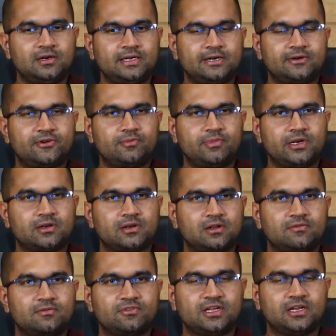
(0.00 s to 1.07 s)

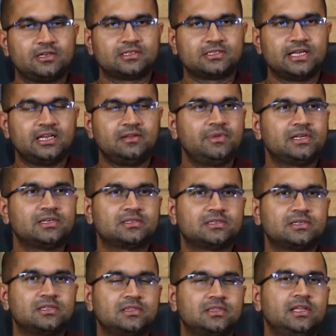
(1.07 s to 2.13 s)
detrimental for the understanding,
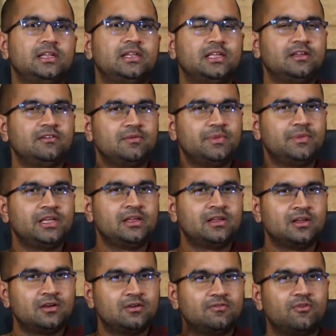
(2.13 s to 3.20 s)
because then he will be
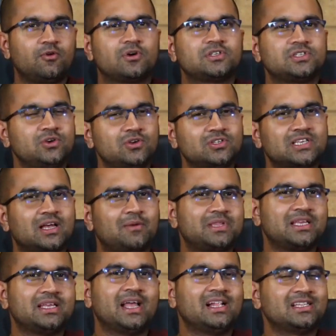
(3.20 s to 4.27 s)
focusing on
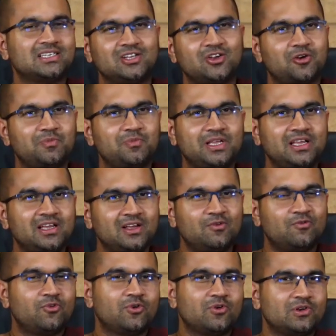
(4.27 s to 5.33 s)
something else. He'll not be
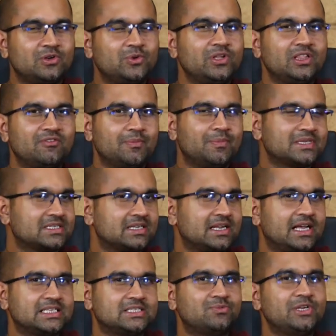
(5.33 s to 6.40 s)
doing the
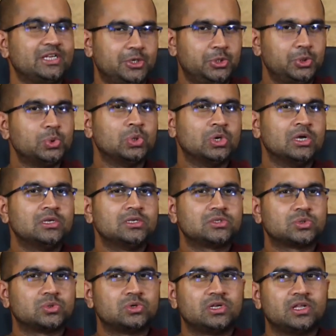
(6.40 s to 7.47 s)
vipassana as we do.
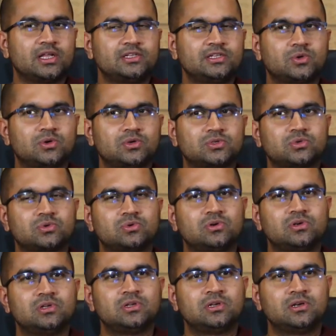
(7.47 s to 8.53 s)
So it's
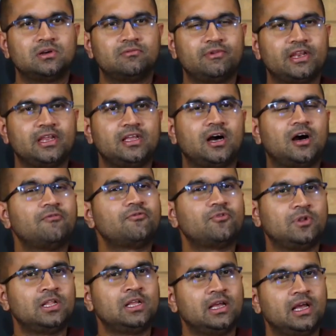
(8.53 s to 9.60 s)
also very
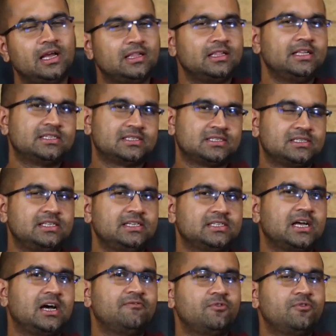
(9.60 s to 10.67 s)
harmful. And
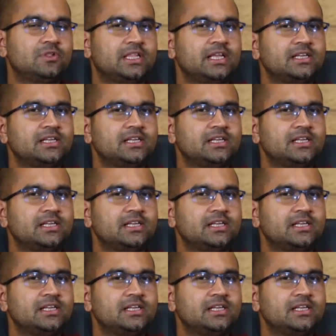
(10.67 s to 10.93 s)
these harmful